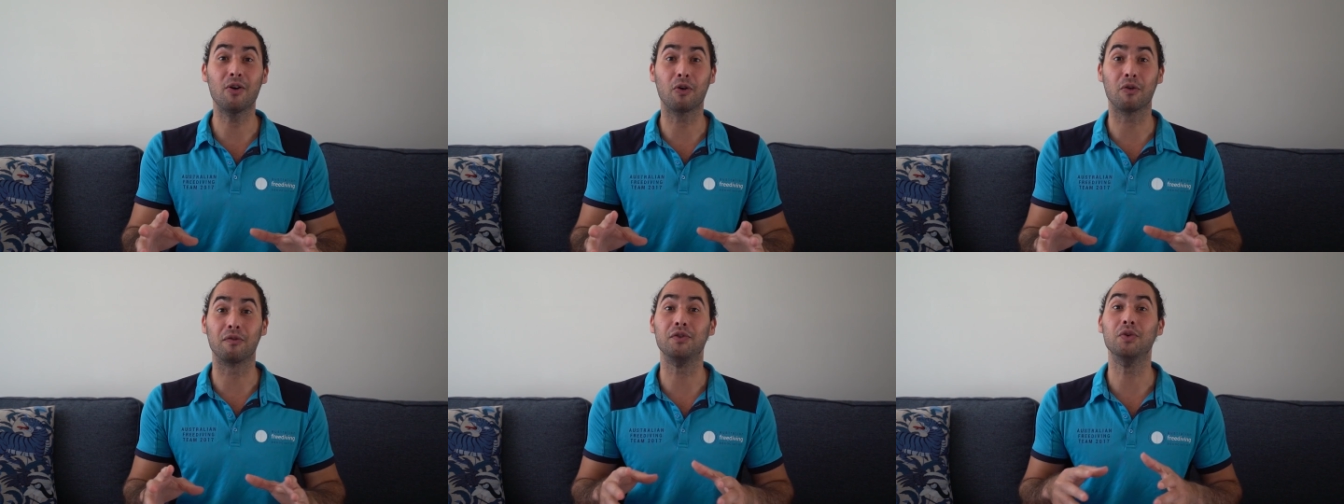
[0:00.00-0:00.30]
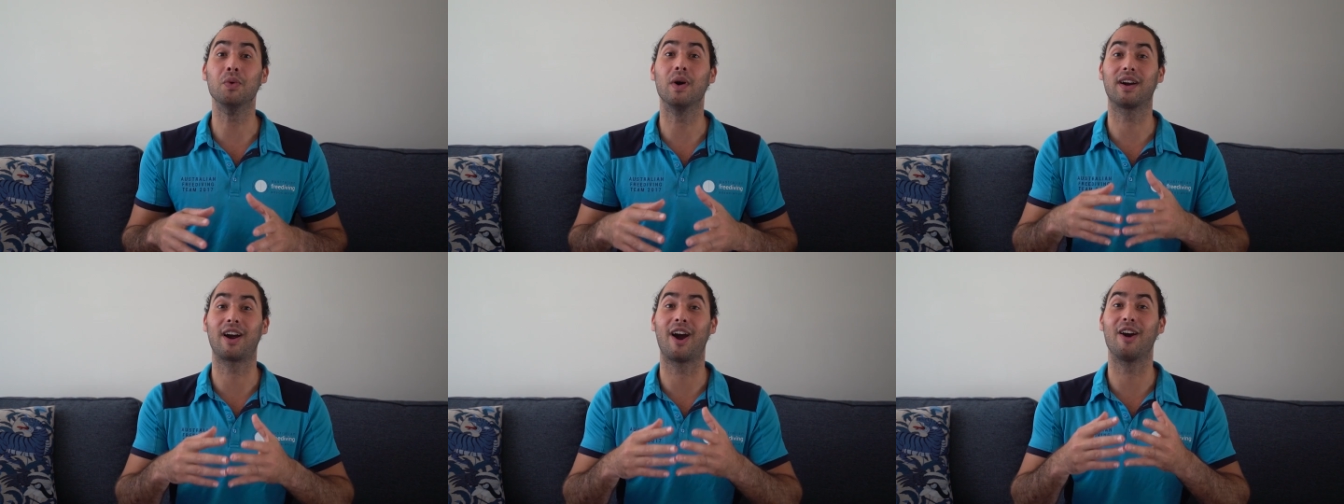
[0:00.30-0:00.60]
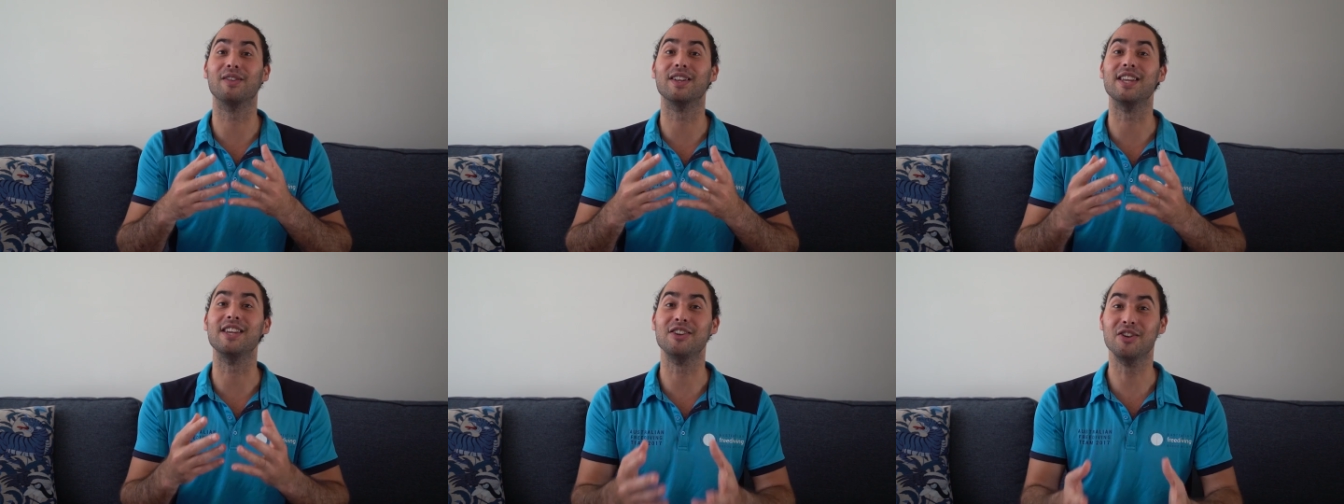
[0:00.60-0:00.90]
or if you are
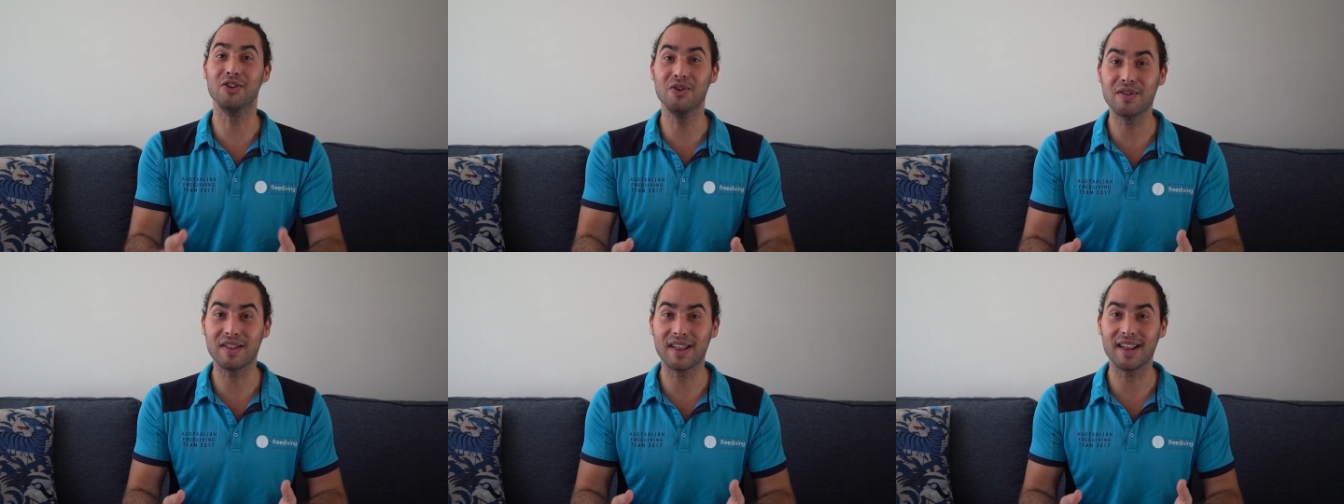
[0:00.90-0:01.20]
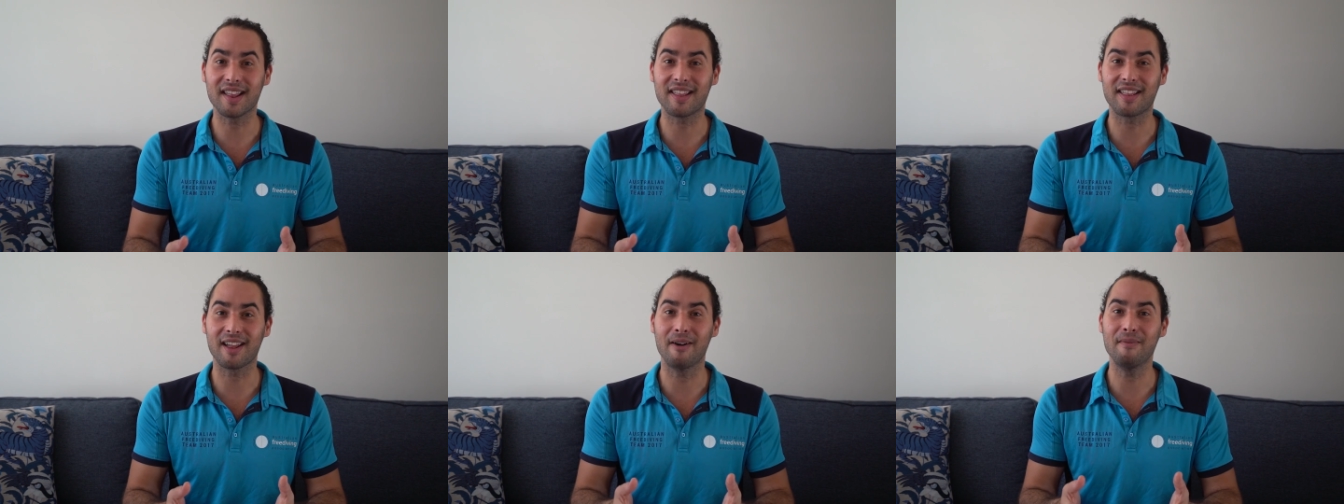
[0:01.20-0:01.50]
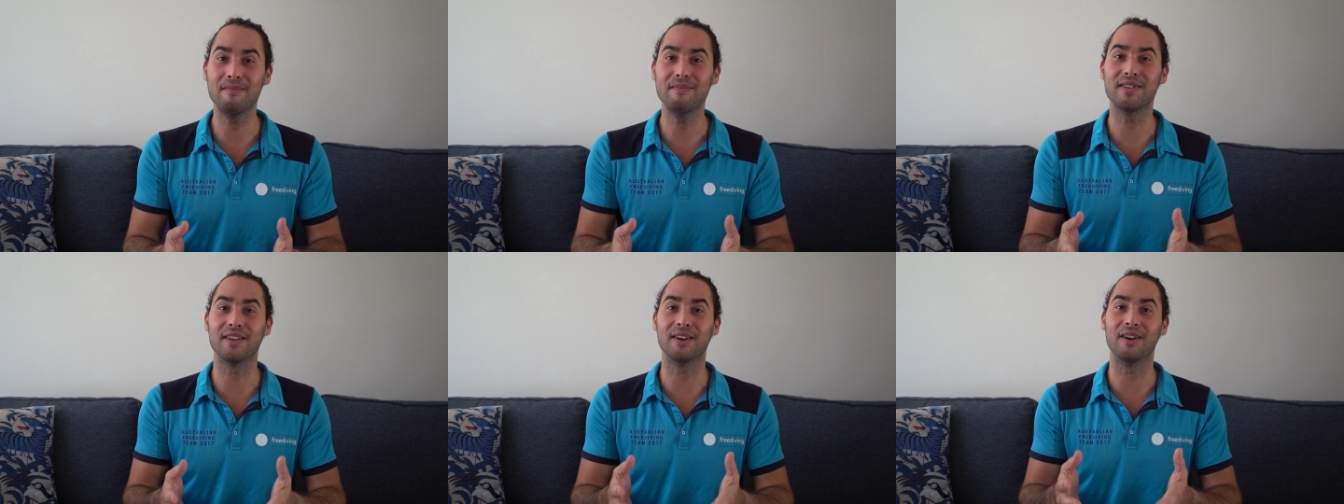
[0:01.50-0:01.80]
currently using
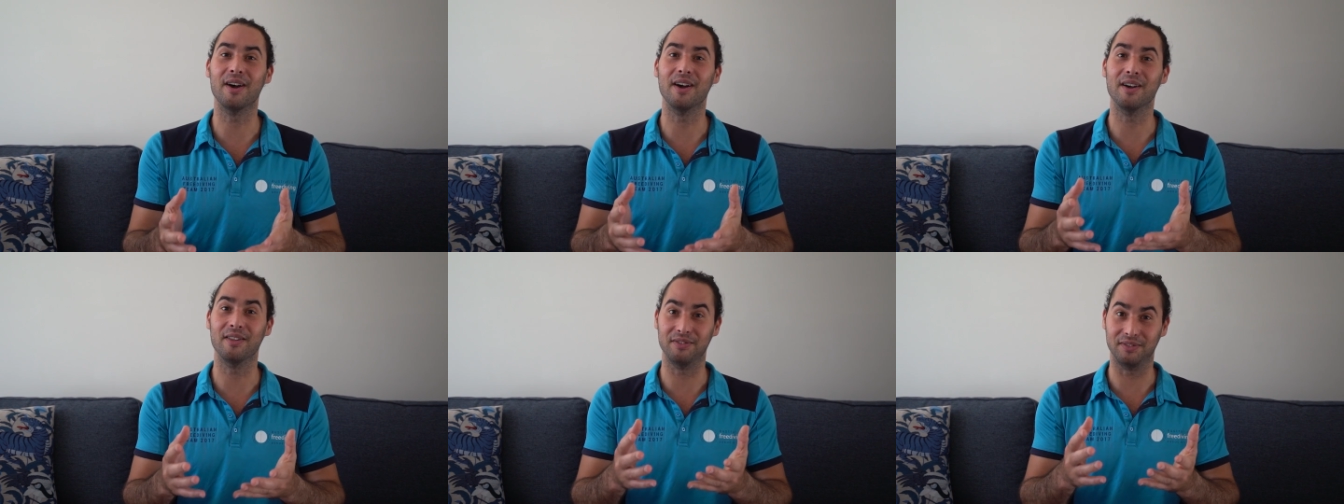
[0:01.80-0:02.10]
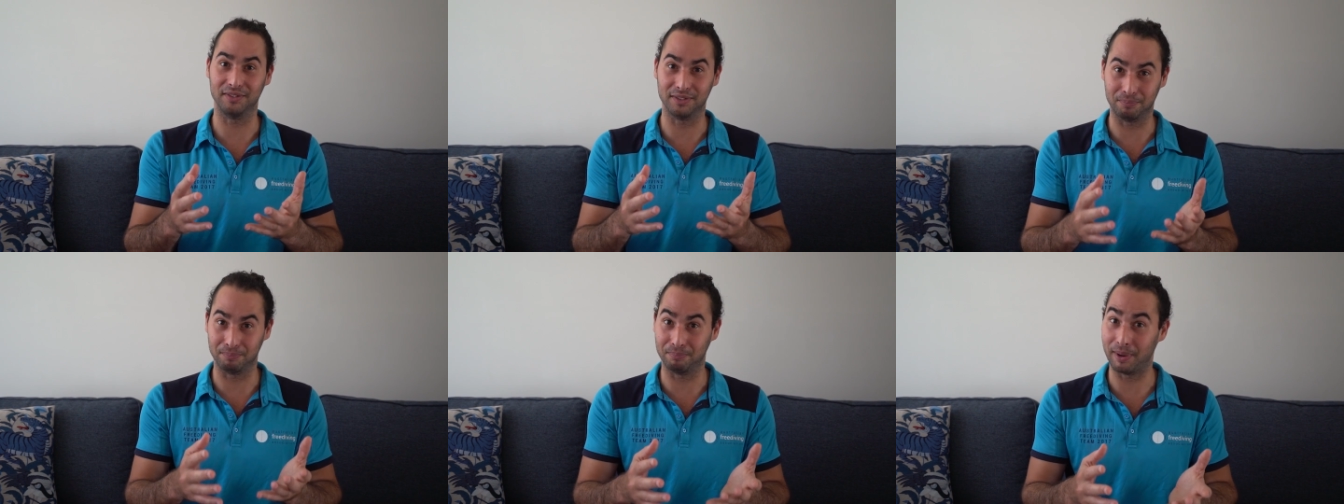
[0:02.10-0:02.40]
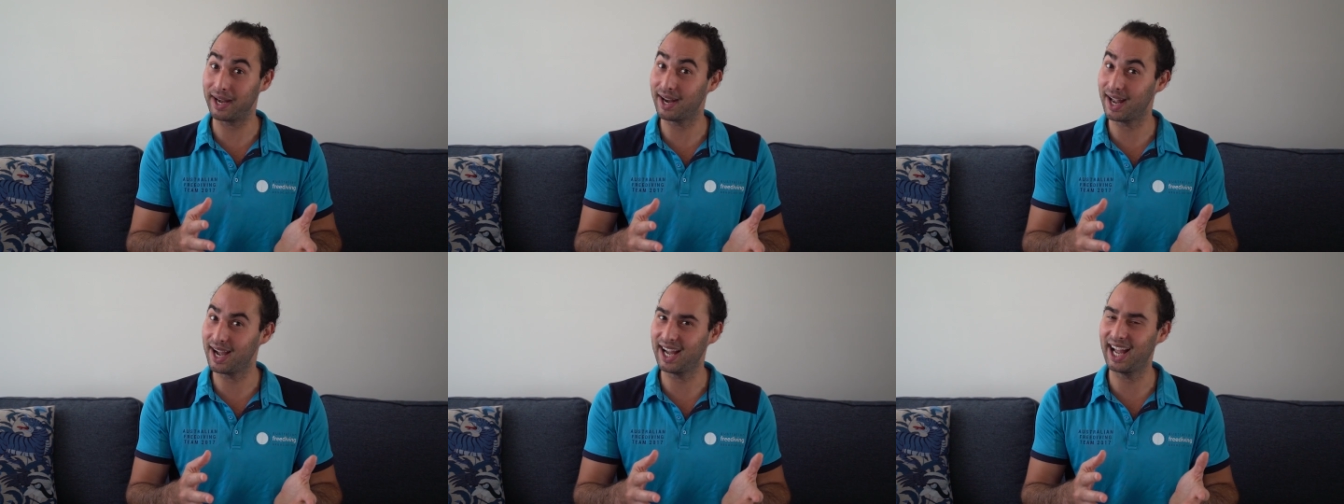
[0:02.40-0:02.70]
some that are
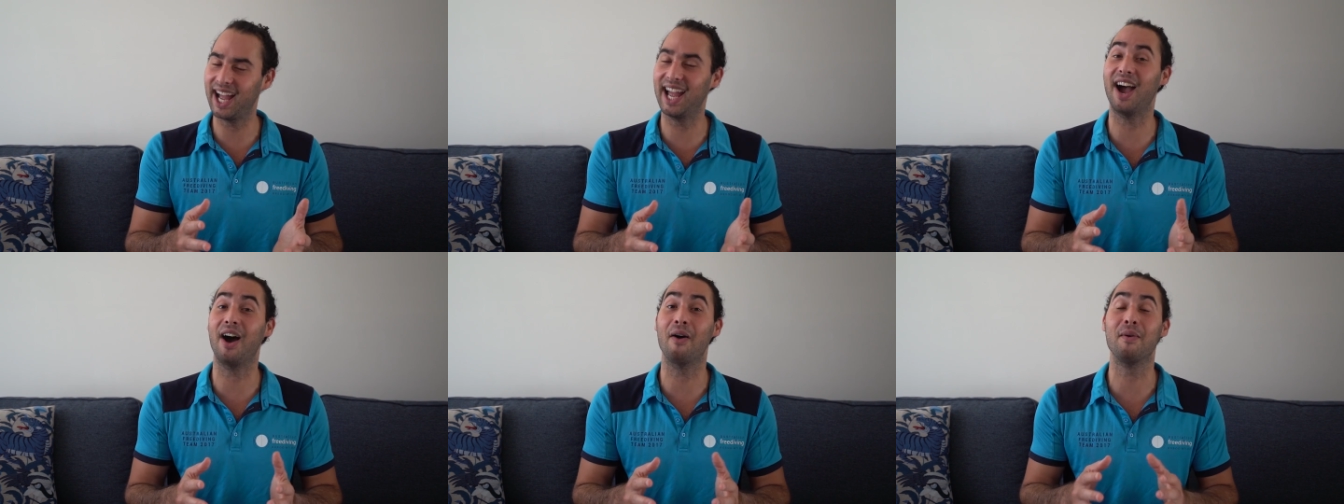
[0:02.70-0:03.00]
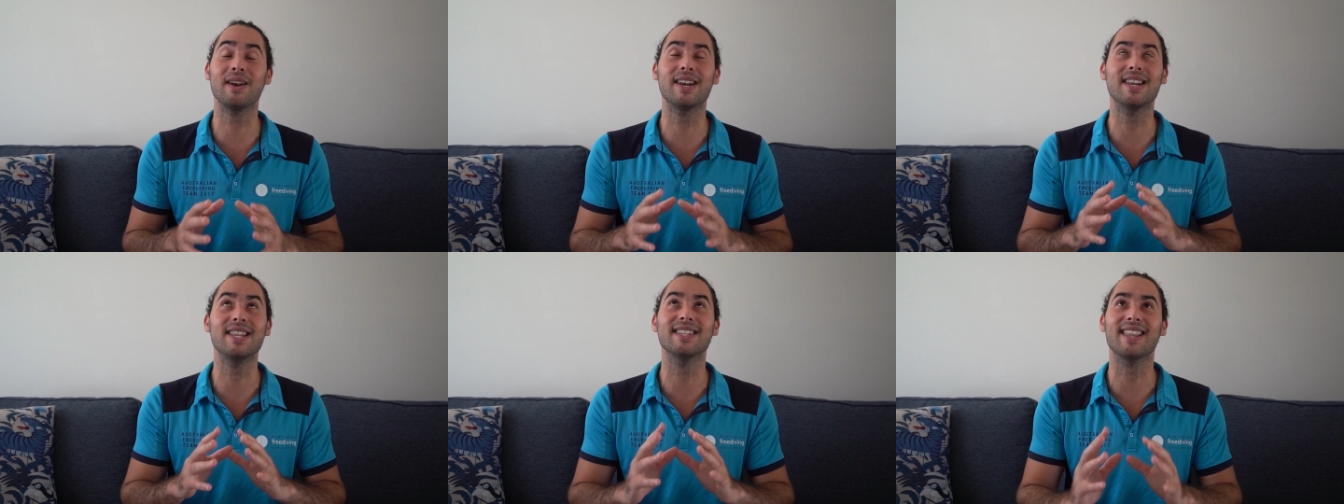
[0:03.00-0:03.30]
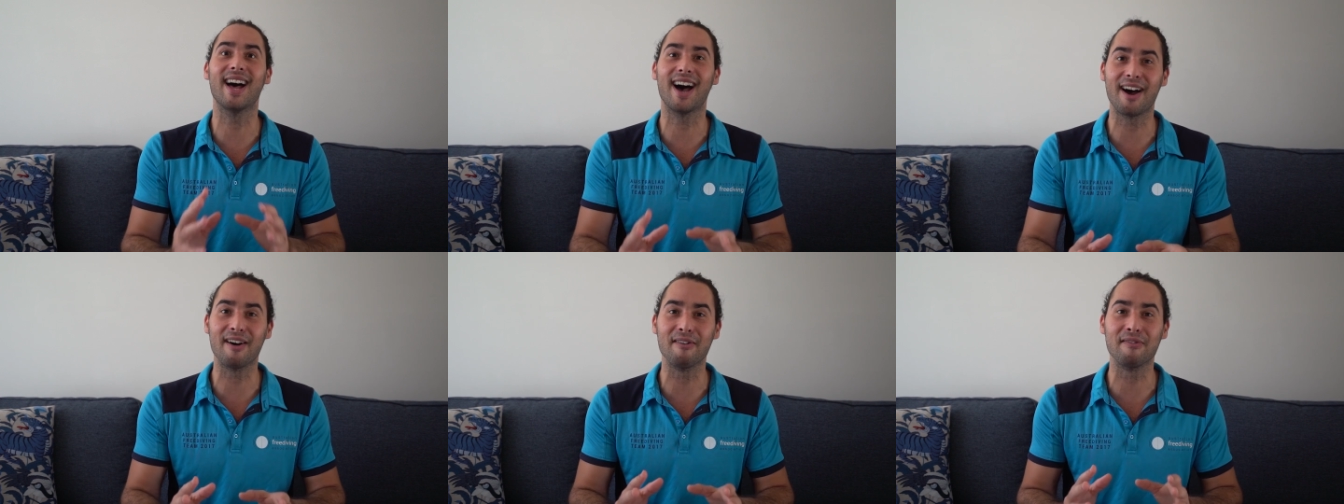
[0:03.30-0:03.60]
better, I would
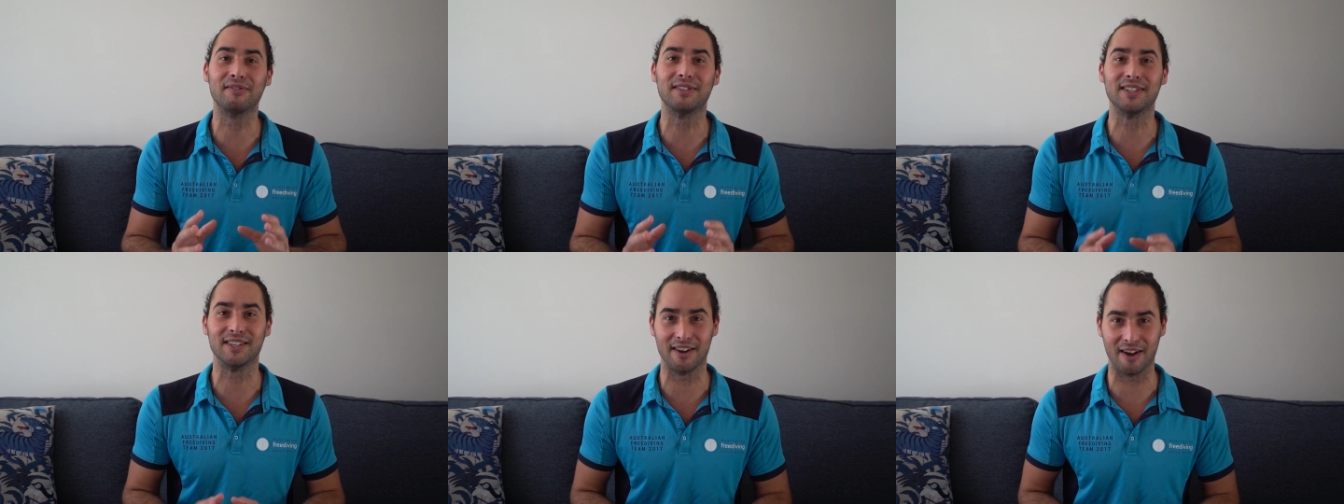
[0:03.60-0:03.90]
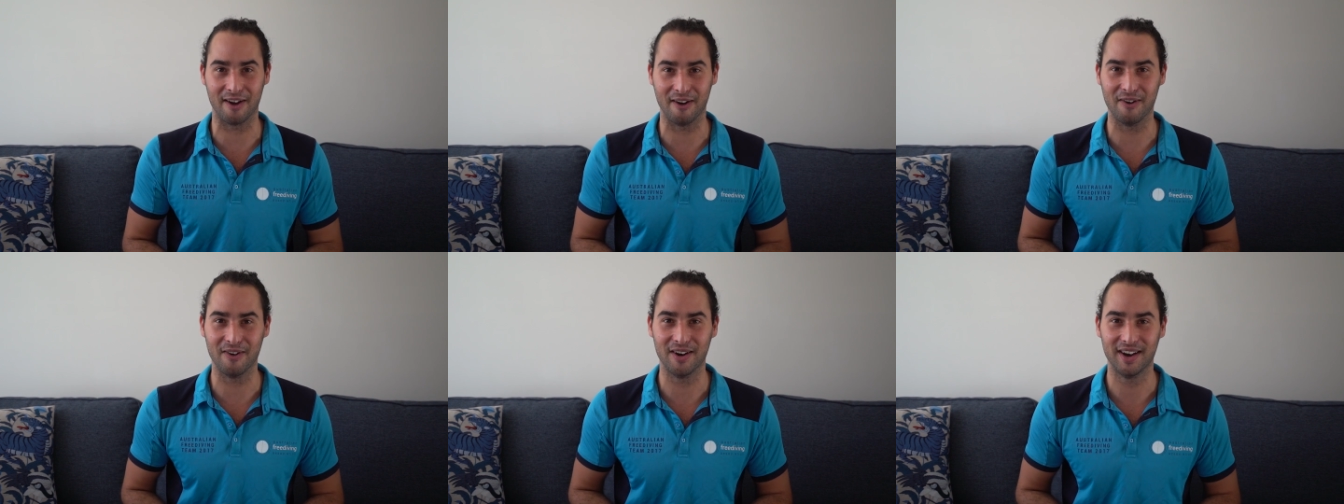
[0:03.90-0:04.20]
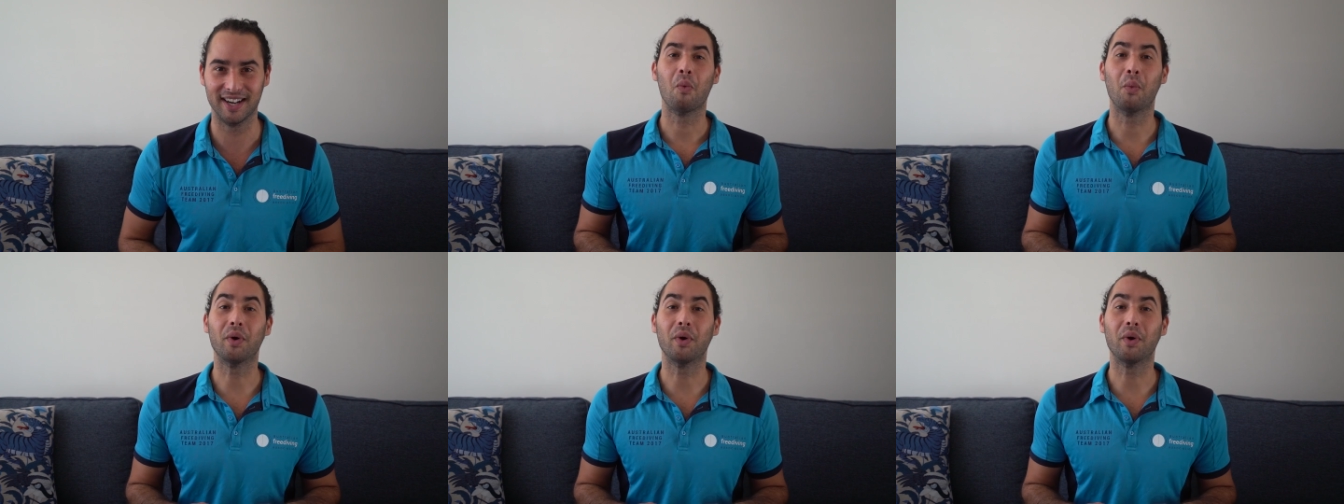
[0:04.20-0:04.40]
love to know.